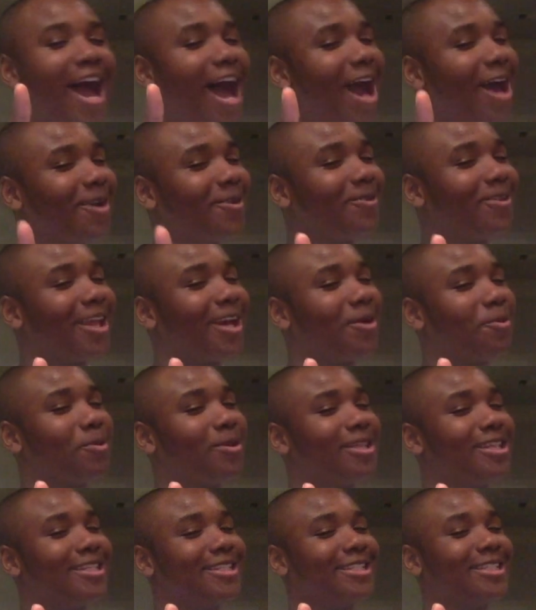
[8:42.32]
I don't like
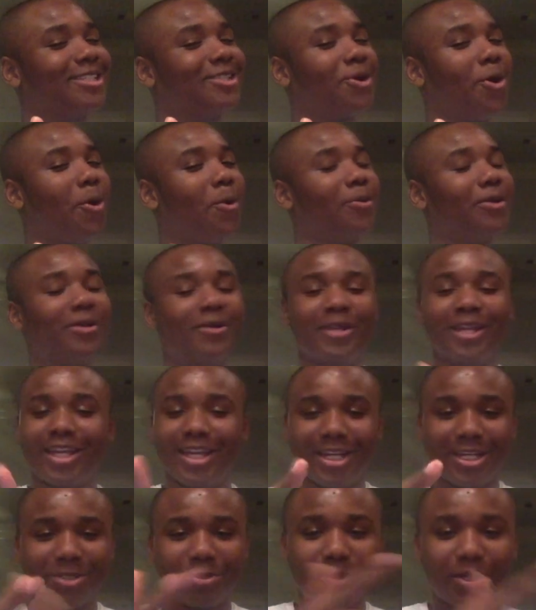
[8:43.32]
where this is going
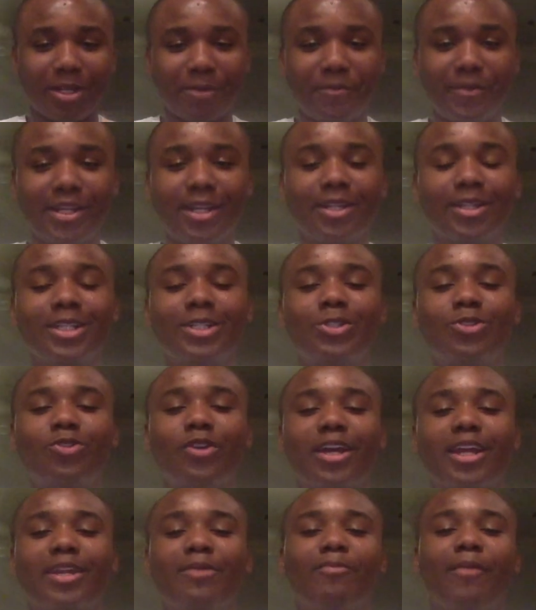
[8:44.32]
is what immediately
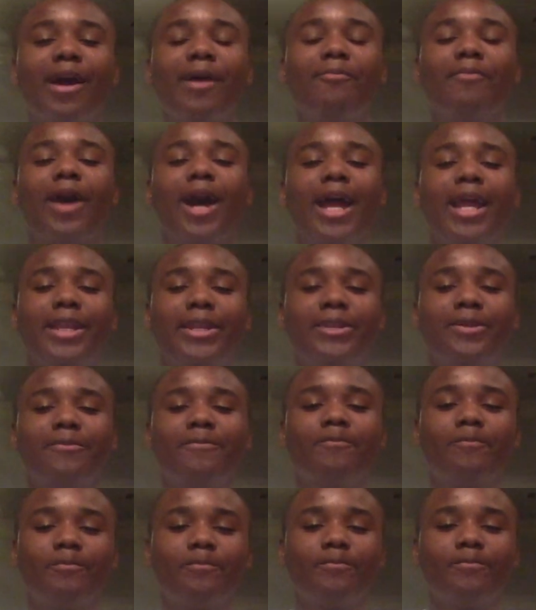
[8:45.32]
struck in my mind.
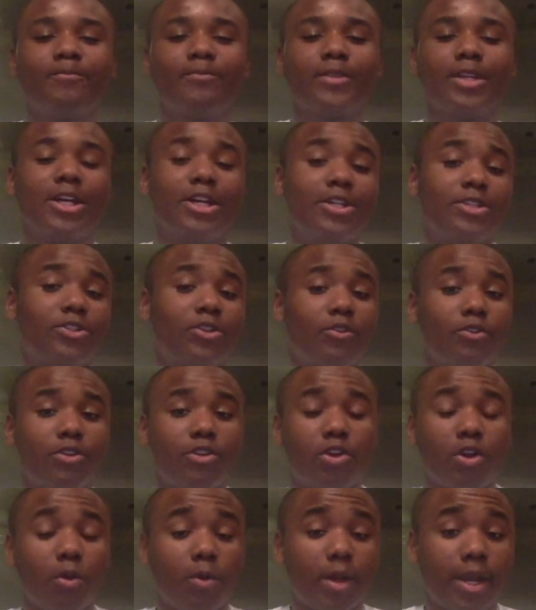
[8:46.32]
So
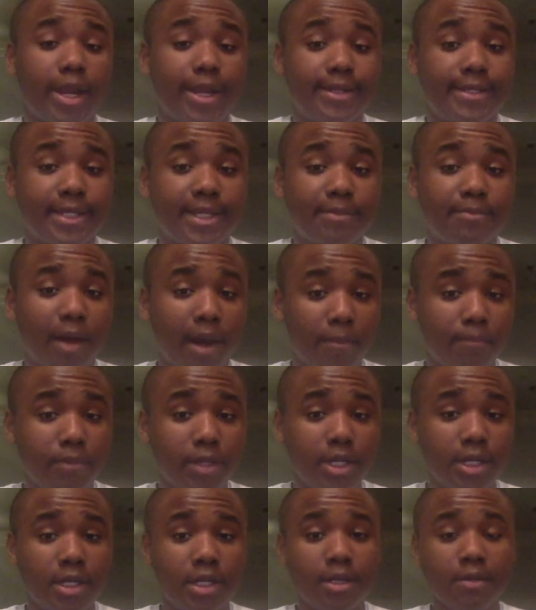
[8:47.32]
you know what I did,
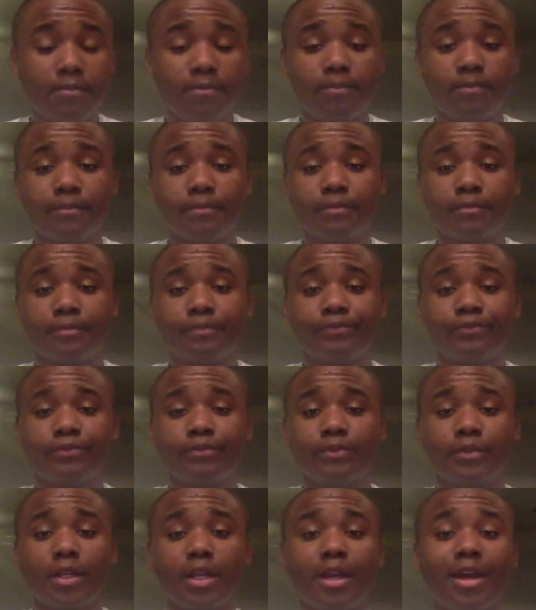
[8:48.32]
Bombini?
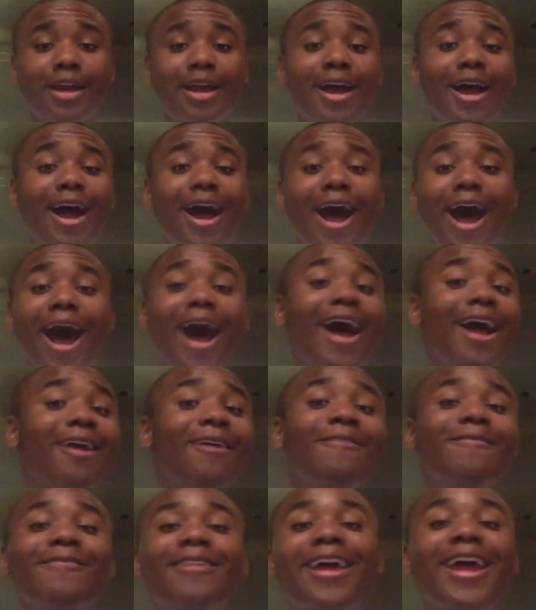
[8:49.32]

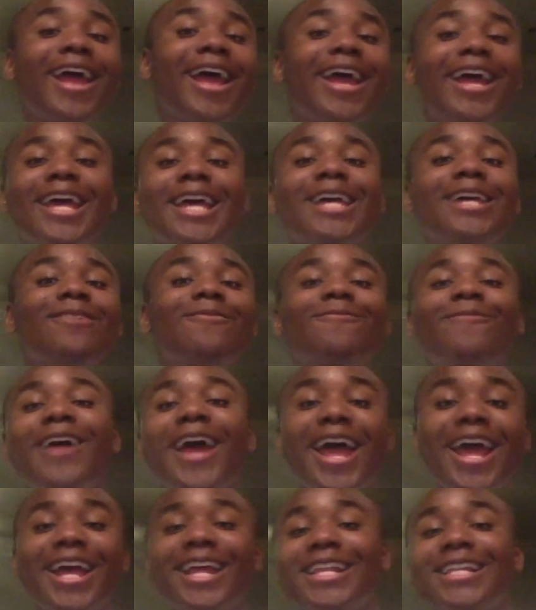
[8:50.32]
I ran,
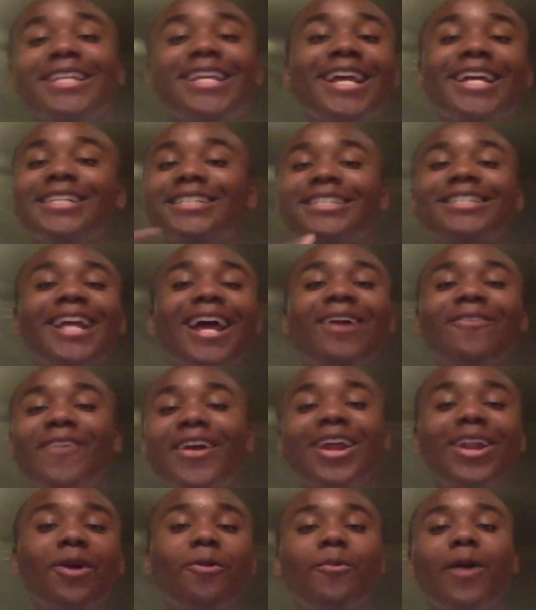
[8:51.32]
ran, yes, I
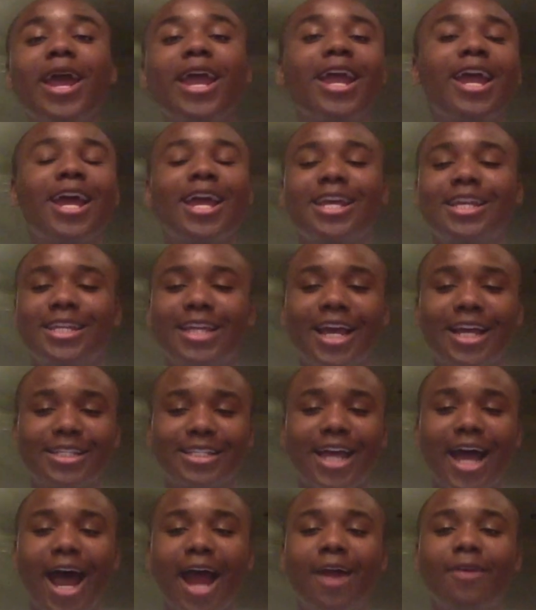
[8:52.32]
ran away.
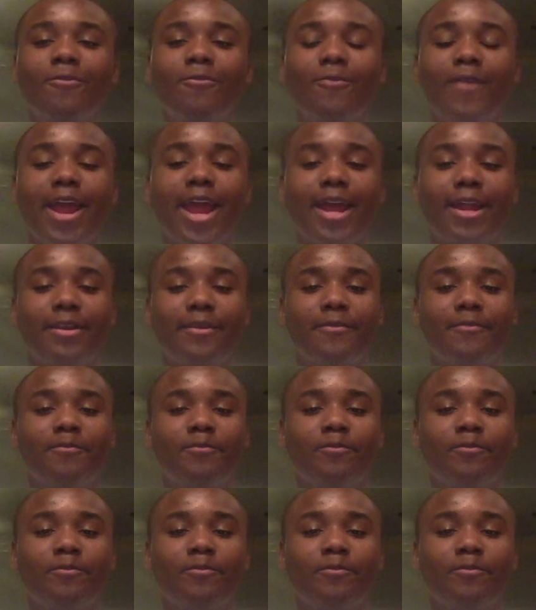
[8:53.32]
Yes, I ran,